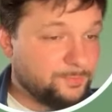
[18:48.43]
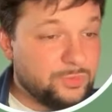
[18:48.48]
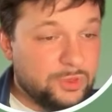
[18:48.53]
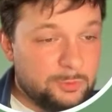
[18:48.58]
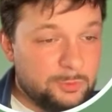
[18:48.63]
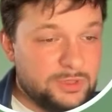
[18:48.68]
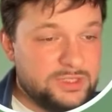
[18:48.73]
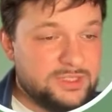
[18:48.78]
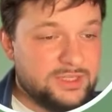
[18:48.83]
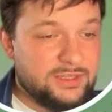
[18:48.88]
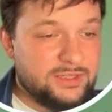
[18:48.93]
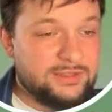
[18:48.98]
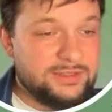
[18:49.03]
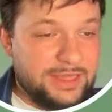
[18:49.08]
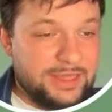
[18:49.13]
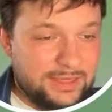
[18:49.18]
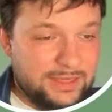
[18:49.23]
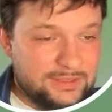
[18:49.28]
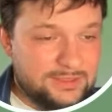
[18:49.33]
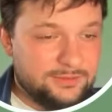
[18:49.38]
which can
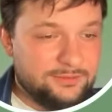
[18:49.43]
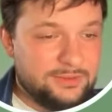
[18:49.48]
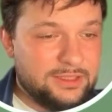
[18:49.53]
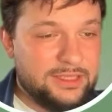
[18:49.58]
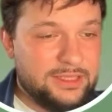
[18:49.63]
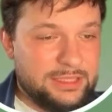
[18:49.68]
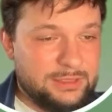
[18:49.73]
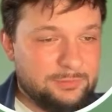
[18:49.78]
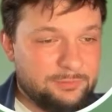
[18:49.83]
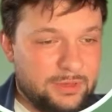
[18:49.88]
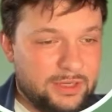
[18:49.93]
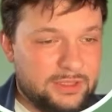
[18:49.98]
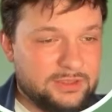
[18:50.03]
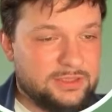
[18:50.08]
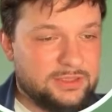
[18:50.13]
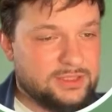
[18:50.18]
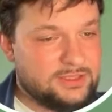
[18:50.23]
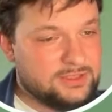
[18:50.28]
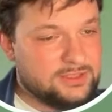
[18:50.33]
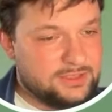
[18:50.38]
negatively impact
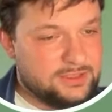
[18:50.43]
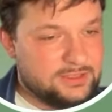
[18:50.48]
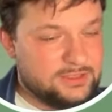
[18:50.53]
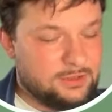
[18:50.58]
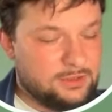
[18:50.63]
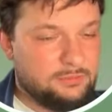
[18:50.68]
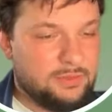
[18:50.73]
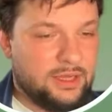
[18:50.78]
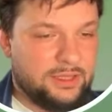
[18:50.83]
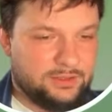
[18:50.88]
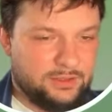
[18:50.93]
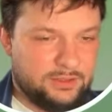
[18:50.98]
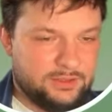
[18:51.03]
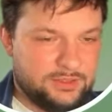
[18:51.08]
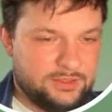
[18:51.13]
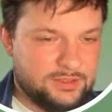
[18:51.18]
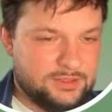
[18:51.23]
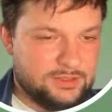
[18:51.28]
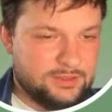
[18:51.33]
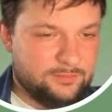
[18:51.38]
the system and the
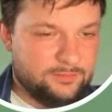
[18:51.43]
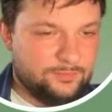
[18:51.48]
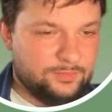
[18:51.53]
disk.